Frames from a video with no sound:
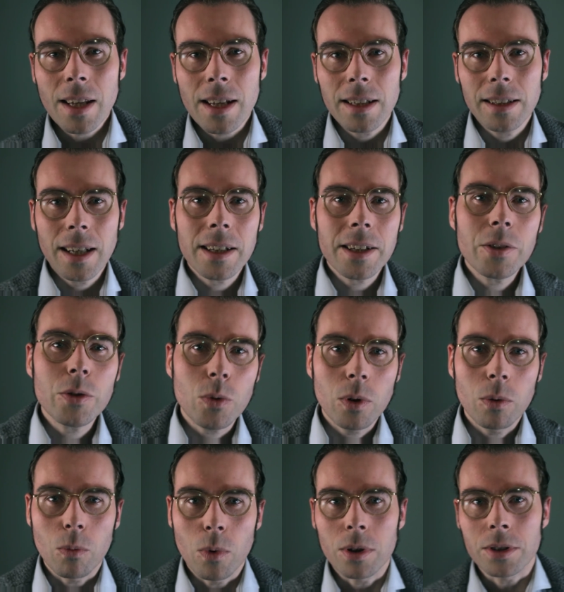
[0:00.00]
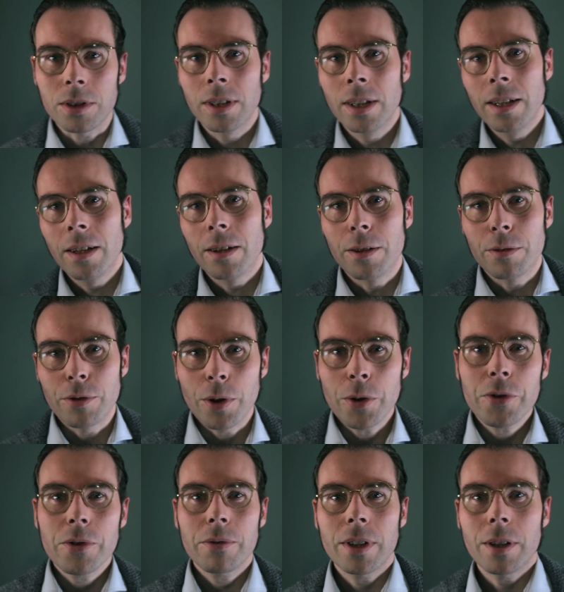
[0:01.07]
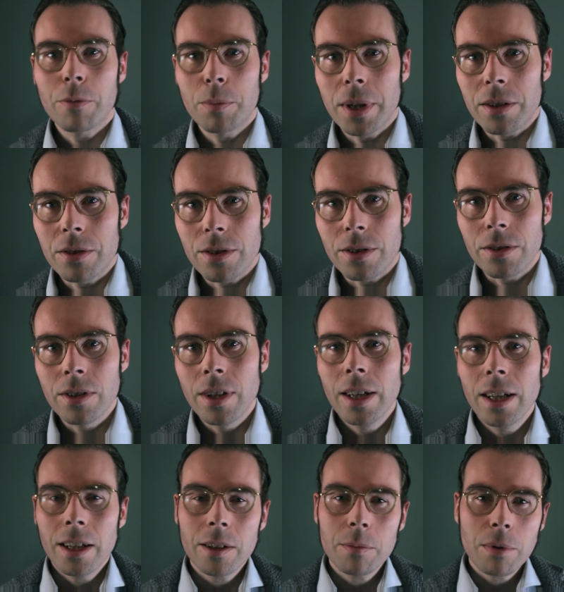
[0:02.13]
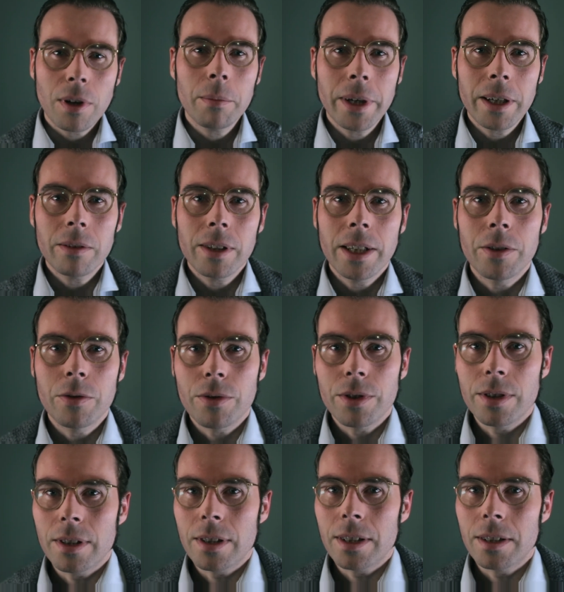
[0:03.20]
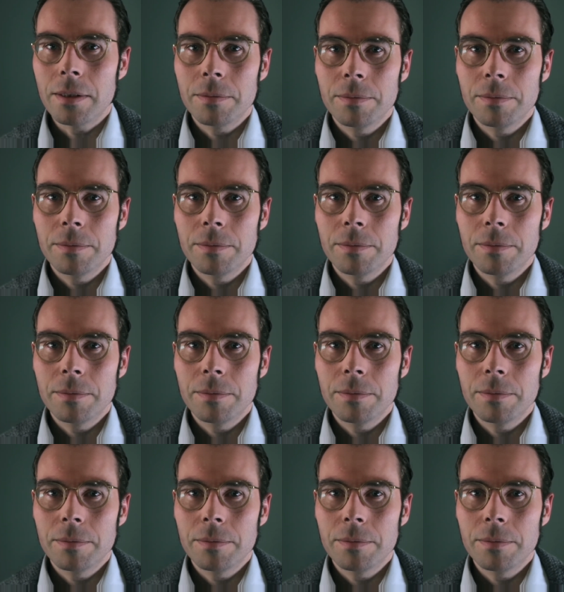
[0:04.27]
And that is what the philosophy of pictures is primarily interested in.